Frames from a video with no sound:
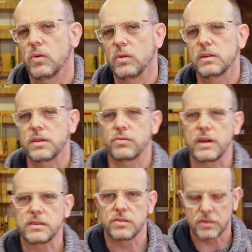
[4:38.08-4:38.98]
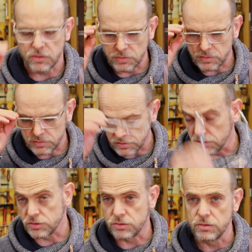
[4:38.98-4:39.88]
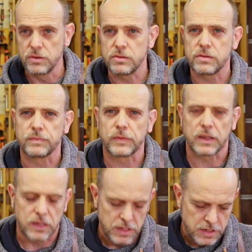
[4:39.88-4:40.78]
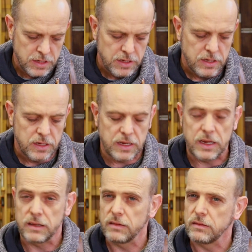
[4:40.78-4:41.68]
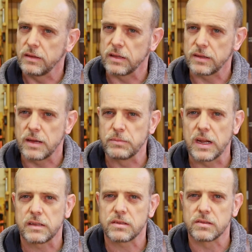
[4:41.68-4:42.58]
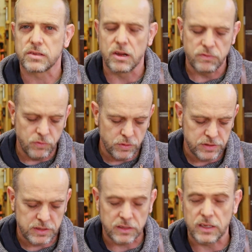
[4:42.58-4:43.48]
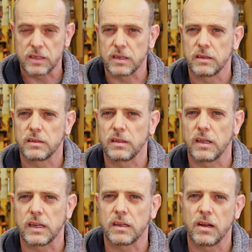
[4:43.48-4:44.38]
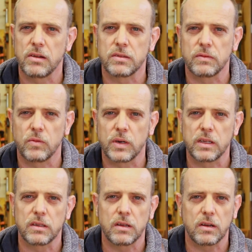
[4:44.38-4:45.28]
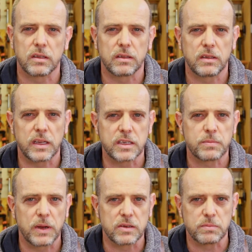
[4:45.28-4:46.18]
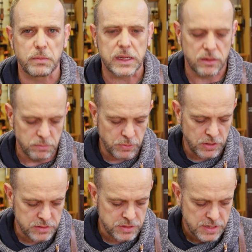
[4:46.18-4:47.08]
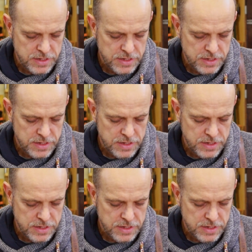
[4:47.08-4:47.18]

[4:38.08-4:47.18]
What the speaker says: all the threads on all the screws and the thumb nuts and so forth, and I'll get a light coat of oil on the exposed metal parts.